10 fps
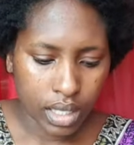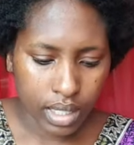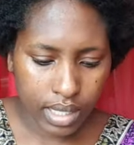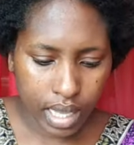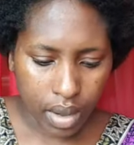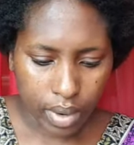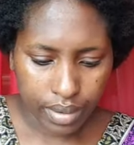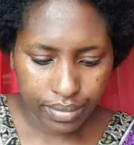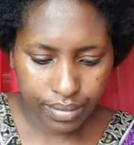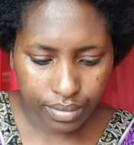ni sawa.
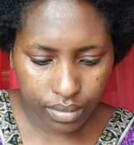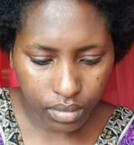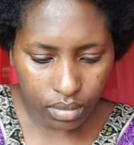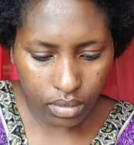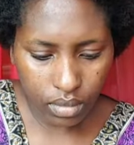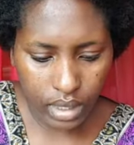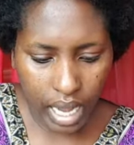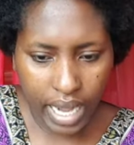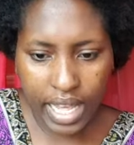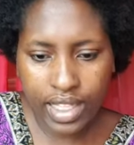
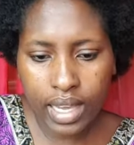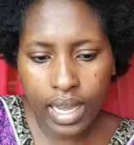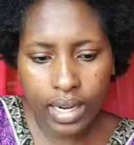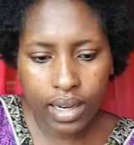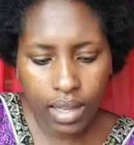And I think I'll